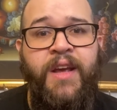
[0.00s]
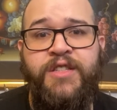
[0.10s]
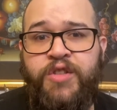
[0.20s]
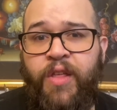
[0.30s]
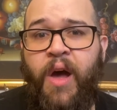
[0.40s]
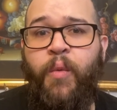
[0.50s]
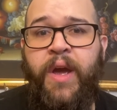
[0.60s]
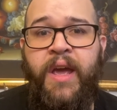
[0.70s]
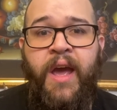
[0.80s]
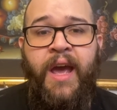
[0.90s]
so that
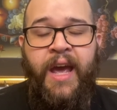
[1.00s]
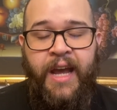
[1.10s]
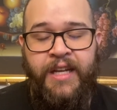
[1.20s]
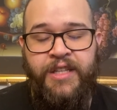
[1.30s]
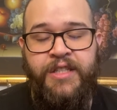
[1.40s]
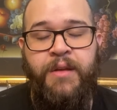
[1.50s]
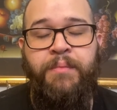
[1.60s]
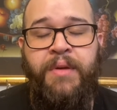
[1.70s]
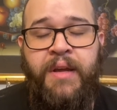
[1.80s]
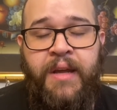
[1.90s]
way it just will
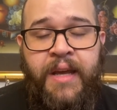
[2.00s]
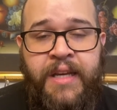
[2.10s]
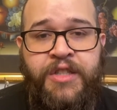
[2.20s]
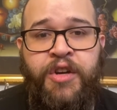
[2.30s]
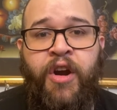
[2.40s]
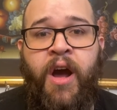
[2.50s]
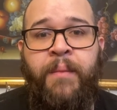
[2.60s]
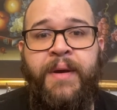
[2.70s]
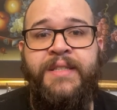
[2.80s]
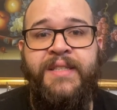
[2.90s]
be easier
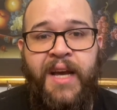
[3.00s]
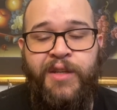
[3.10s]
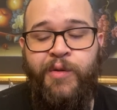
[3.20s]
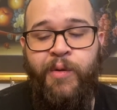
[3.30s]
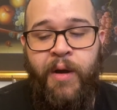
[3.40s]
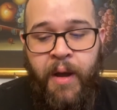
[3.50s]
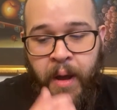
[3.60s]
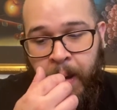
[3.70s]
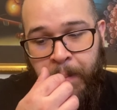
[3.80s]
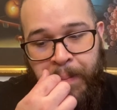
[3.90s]
on my schedule.
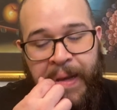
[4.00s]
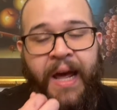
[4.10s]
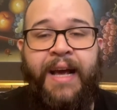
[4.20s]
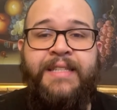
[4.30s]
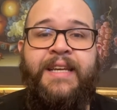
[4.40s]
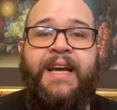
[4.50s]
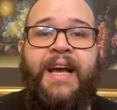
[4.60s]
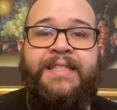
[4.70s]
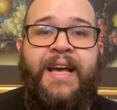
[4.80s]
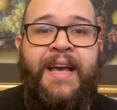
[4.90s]
But like I said,
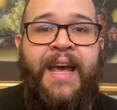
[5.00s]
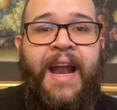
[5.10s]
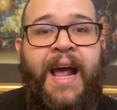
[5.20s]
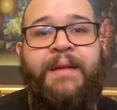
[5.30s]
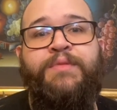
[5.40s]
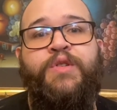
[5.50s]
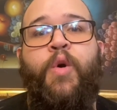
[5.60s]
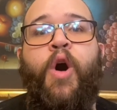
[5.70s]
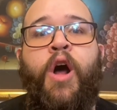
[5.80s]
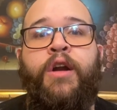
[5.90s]
guys, again, I am
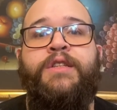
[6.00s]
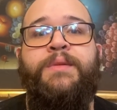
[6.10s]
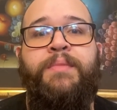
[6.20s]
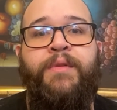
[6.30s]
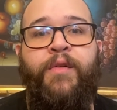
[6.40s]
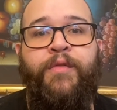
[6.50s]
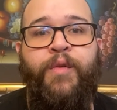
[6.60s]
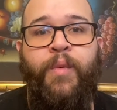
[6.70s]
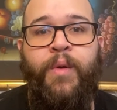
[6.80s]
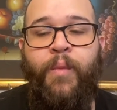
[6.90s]
so honored to be
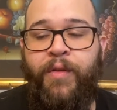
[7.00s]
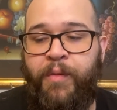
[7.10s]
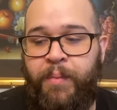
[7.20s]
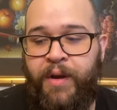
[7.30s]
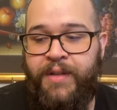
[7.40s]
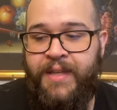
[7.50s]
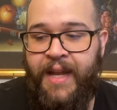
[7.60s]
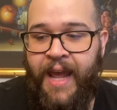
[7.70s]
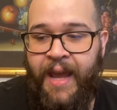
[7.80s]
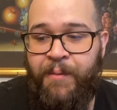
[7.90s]
reviewing WeatherBeard
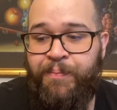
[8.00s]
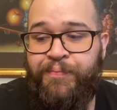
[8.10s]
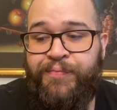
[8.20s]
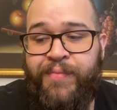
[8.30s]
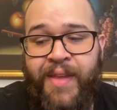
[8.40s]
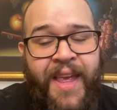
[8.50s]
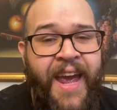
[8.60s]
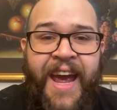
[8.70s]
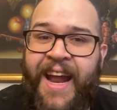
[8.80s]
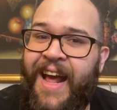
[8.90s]
today.
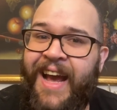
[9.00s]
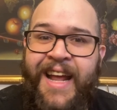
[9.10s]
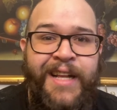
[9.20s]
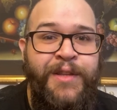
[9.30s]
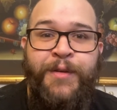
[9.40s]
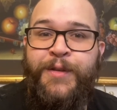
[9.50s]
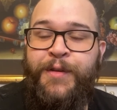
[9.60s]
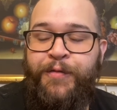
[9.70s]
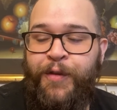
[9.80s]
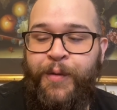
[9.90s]
And I got a
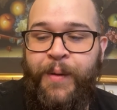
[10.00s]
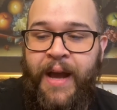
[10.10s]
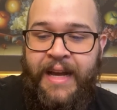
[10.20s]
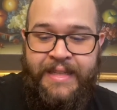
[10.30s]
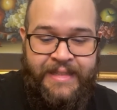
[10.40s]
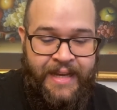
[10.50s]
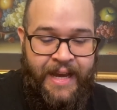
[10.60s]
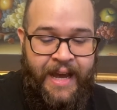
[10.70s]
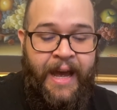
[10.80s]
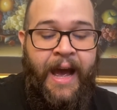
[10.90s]
doozy for you guys.
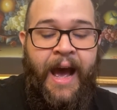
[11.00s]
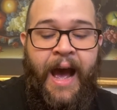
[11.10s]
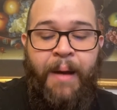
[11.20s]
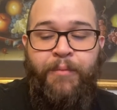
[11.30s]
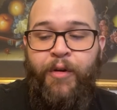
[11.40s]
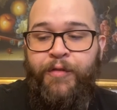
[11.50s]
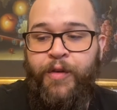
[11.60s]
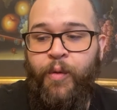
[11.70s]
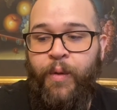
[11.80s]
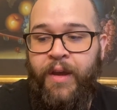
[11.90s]
I'm
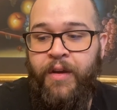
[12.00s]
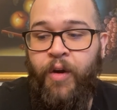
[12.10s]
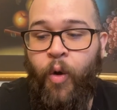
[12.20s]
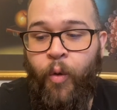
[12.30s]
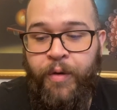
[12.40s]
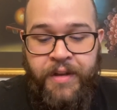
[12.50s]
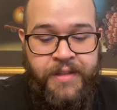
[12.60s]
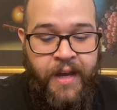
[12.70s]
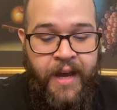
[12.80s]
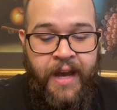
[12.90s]
reviewing
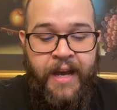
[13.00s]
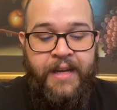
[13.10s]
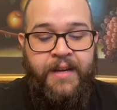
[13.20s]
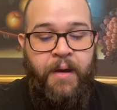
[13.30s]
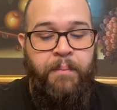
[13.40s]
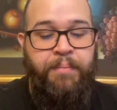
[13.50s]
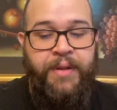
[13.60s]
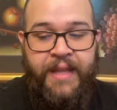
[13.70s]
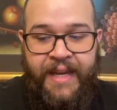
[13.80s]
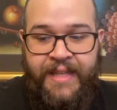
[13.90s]
Corey's
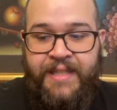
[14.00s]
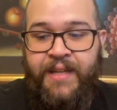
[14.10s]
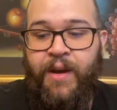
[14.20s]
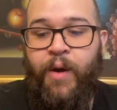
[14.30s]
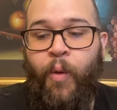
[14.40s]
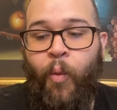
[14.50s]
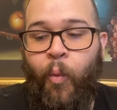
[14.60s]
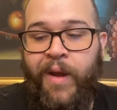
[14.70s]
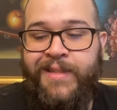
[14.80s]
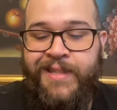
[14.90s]
complete
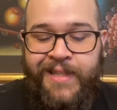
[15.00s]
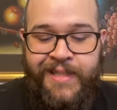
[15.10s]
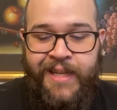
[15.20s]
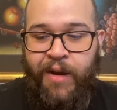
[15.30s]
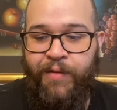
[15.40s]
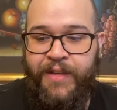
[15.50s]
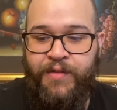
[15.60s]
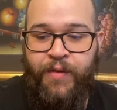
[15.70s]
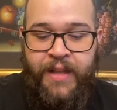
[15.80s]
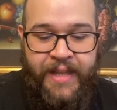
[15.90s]
winter
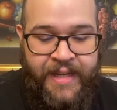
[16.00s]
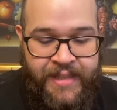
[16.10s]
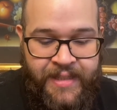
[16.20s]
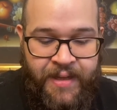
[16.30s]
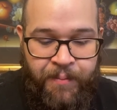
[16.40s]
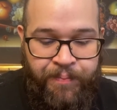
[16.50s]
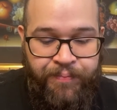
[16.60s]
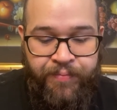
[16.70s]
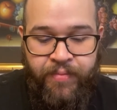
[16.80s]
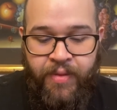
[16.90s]
series release.
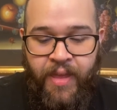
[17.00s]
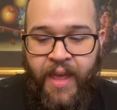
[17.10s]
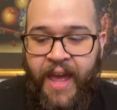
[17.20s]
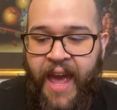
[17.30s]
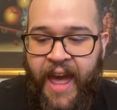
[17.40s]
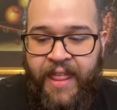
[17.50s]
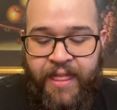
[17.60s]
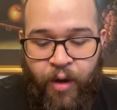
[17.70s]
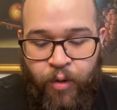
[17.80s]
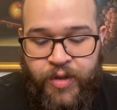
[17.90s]
And
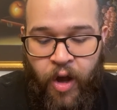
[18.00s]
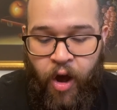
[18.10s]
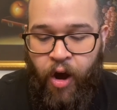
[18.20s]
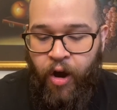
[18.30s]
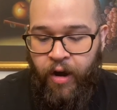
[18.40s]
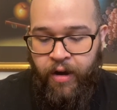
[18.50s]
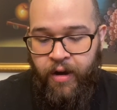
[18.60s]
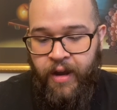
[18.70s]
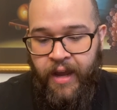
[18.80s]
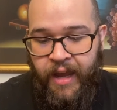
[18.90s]
those are
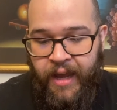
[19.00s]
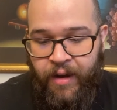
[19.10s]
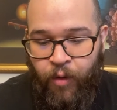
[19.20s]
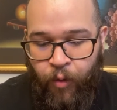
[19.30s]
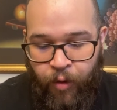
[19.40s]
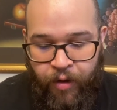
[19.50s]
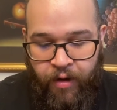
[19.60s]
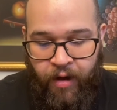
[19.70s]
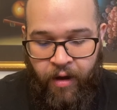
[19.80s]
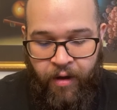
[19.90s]
in
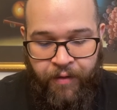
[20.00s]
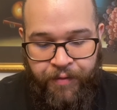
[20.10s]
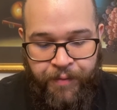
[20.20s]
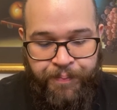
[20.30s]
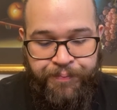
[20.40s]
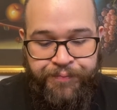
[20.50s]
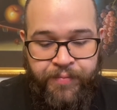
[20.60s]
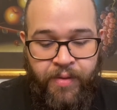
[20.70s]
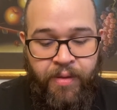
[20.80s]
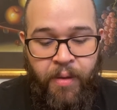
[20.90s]
order of
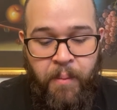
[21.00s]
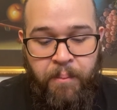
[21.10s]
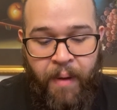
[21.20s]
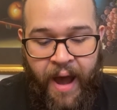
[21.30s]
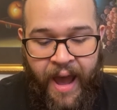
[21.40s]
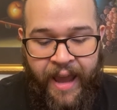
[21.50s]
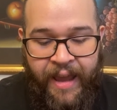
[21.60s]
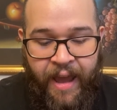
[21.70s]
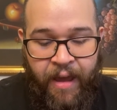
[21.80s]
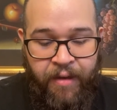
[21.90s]

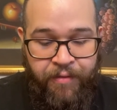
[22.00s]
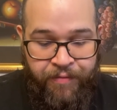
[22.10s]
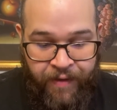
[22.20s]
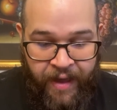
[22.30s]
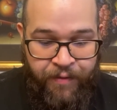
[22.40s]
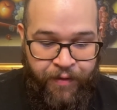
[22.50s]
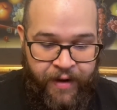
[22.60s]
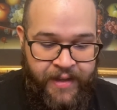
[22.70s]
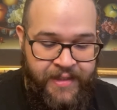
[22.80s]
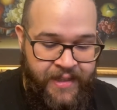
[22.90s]
my
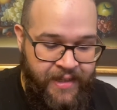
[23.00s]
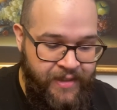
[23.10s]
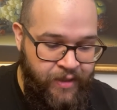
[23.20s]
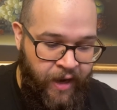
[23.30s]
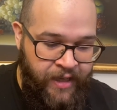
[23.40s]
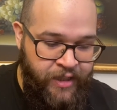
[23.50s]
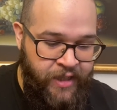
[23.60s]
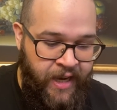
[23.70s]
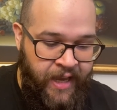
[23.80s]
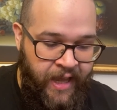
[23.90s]
favorite. So I just
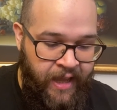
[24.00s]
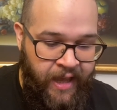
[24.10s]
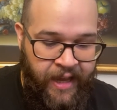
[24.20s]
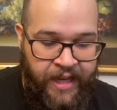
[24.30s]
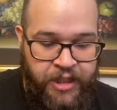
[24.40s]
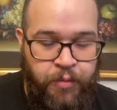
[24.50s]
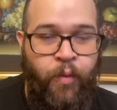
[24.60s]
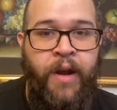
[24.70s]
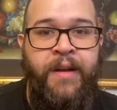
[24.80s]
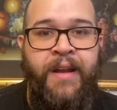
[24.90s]
got to get each
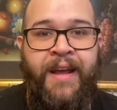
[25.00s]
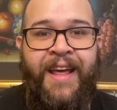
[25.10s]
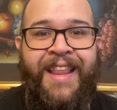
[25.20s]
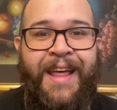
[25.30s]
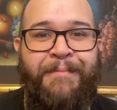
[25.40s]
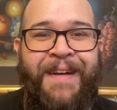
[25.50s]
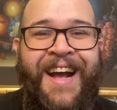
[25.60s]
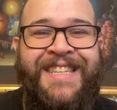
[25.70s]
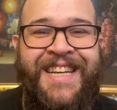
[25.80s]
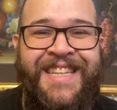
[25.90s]
one that
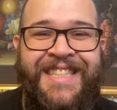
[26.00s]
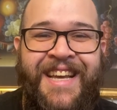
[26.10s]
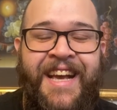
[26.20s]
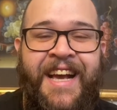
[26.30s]
matches.